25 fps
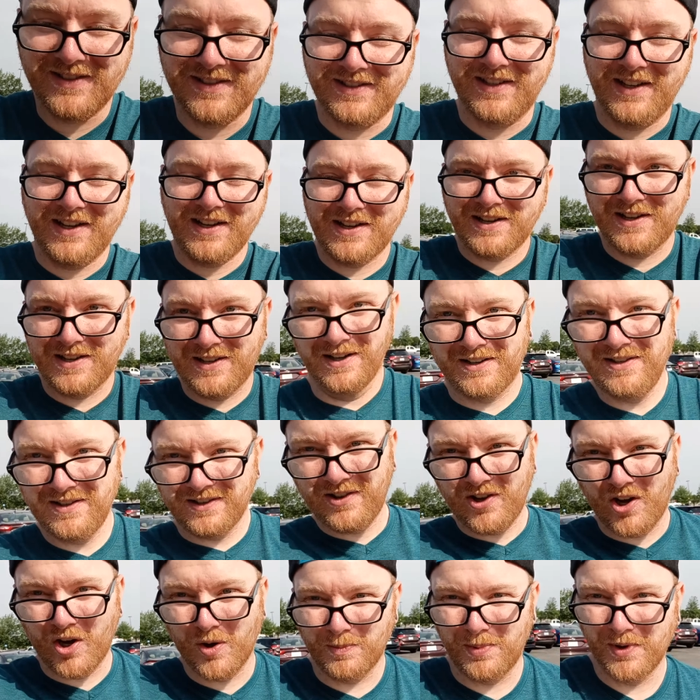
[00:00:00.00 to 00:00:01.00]
yeah.
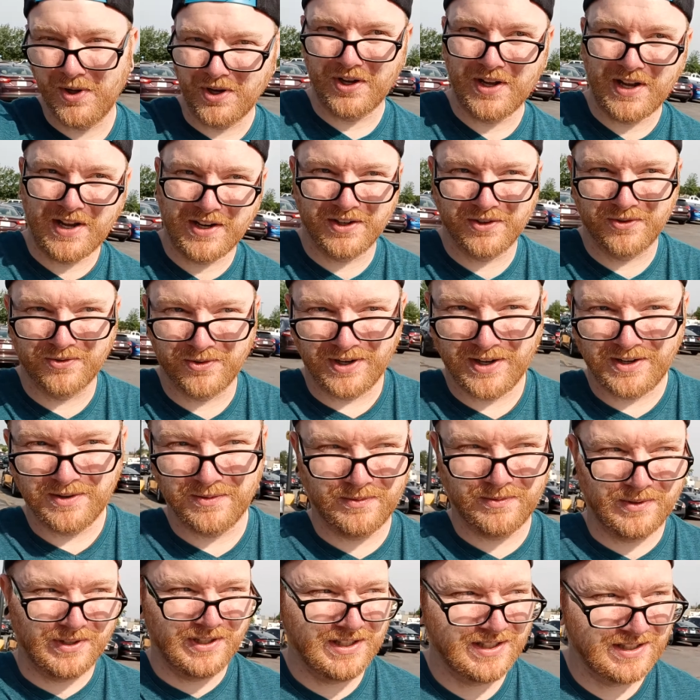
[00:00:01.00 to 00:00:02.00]
Hope you all had a great
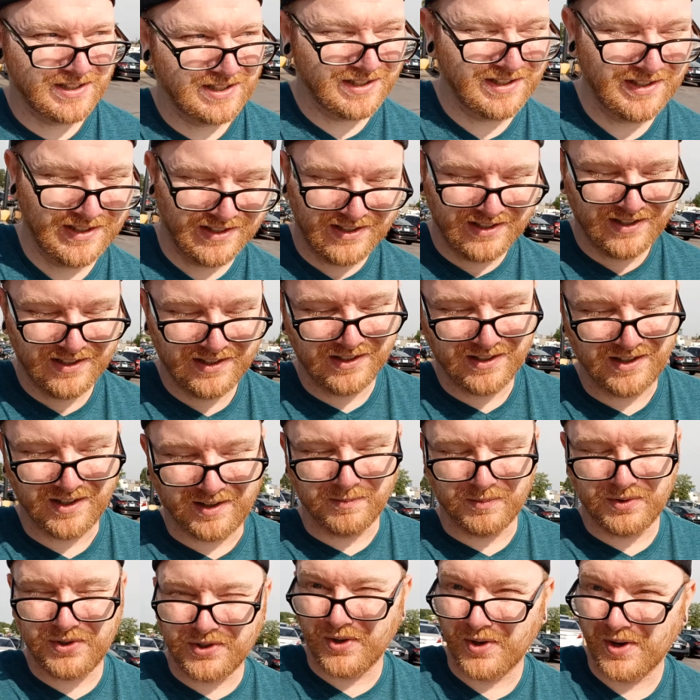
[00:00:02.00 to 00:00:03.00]
week.
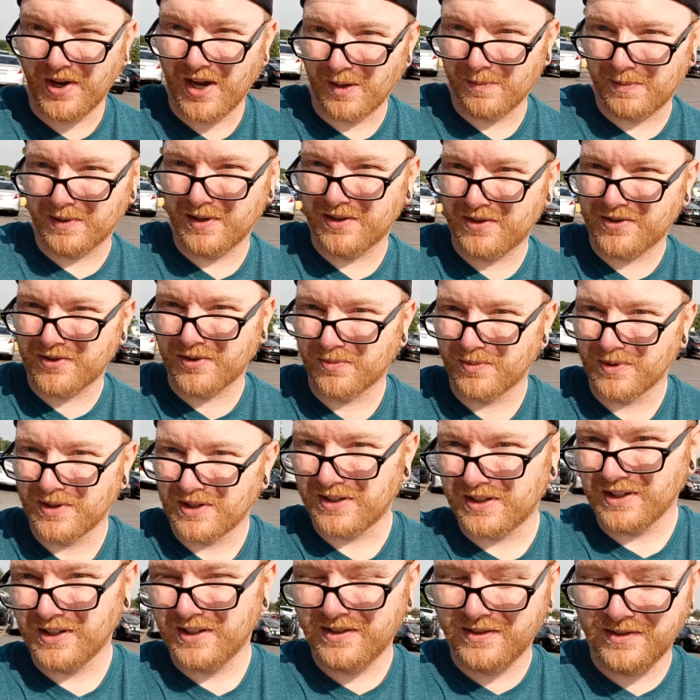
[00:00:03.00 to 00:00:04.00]
I'm so happy it's the
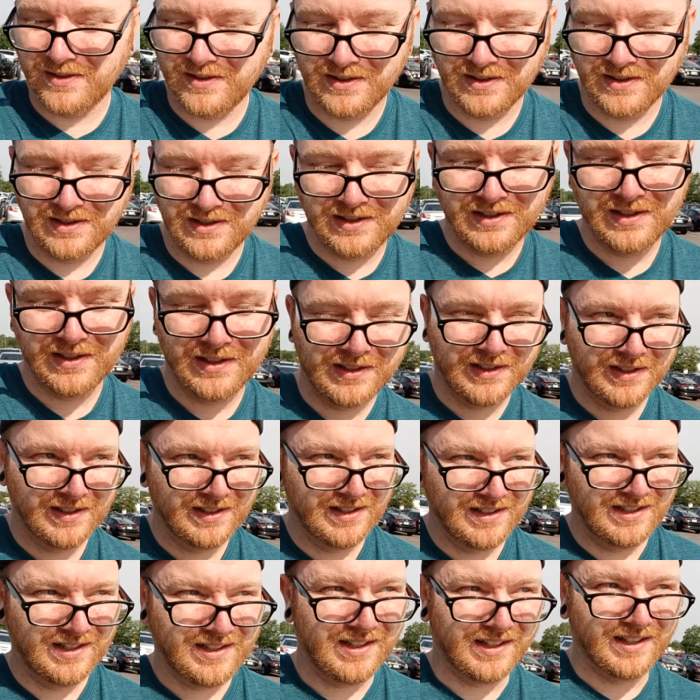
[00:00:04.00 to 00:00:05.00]
weekend.
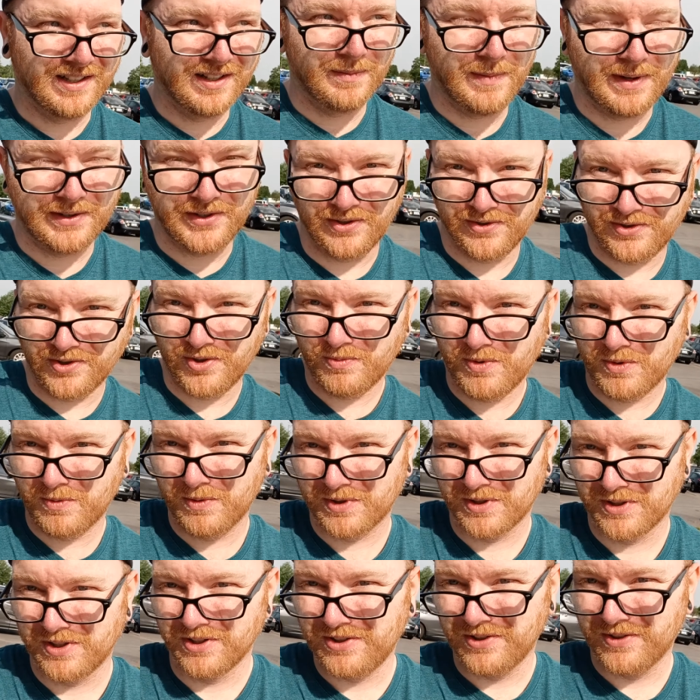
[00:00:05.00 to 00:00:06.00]
Um, I don't know what we're
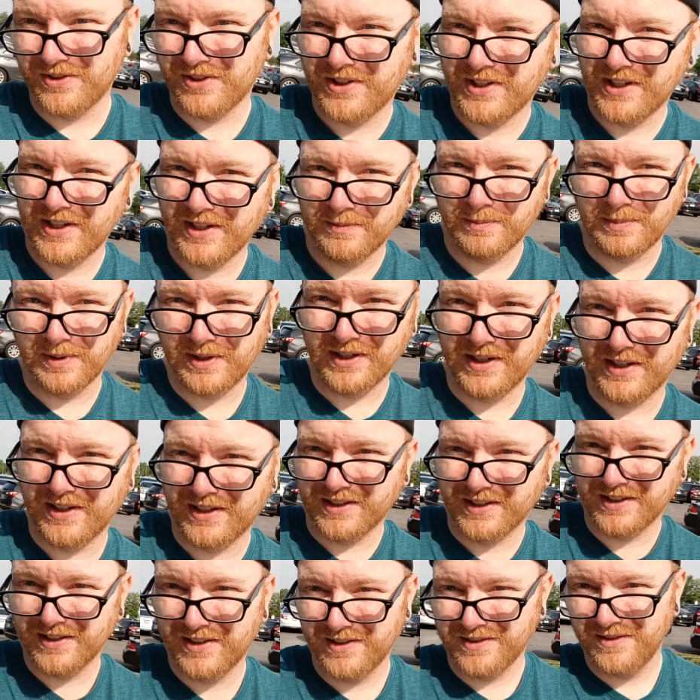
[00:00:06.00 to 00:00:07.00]
gonna do today, but
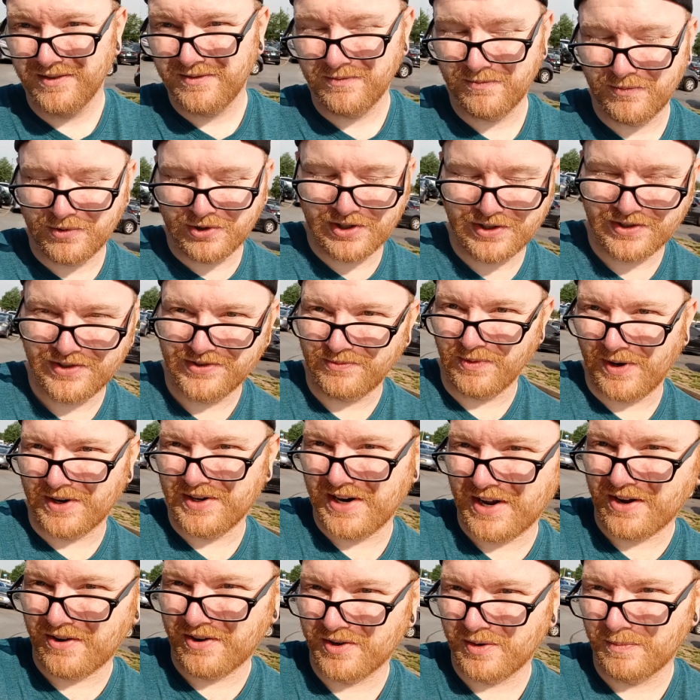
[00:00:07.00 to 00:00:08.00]
we're just right
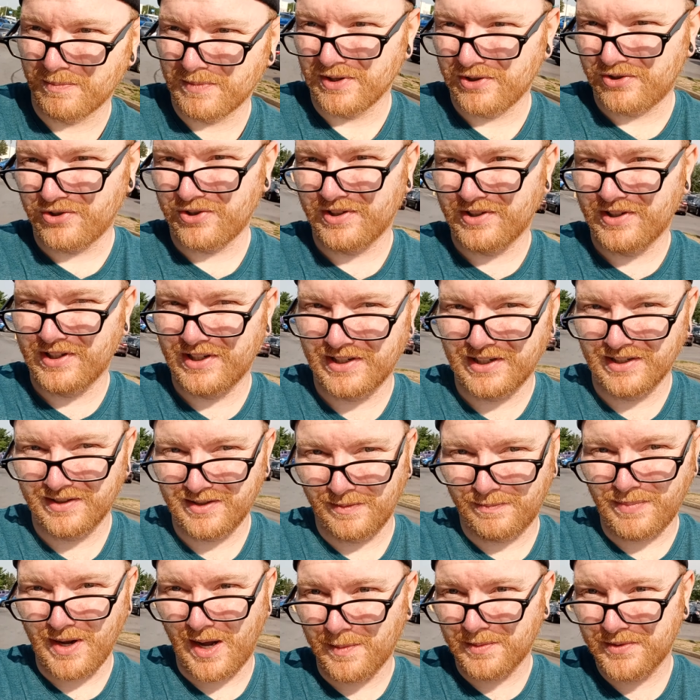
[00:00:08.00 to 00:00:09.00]
now on a mission to get the
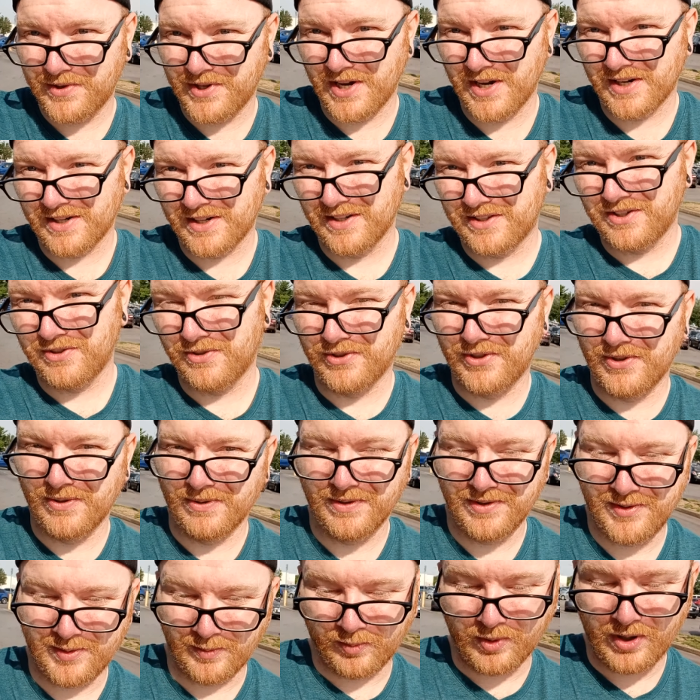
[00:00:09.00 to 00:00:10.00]
pop sockets. We're doing
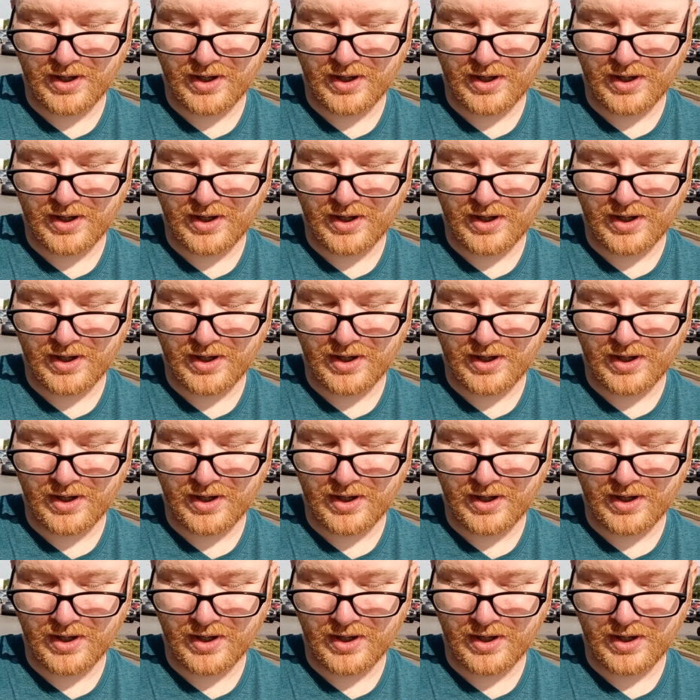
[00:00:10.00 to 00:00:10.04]
some